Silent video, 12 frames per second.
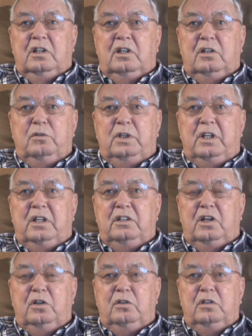We
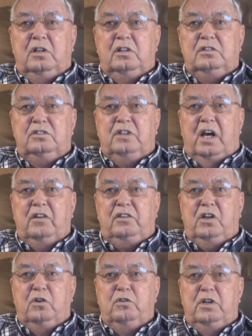didn't know
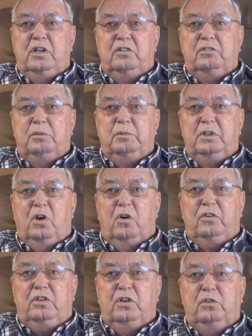South Korean from a
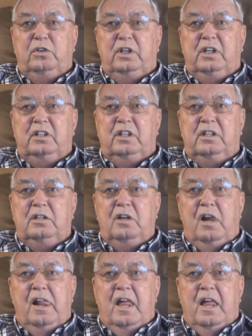North Korean,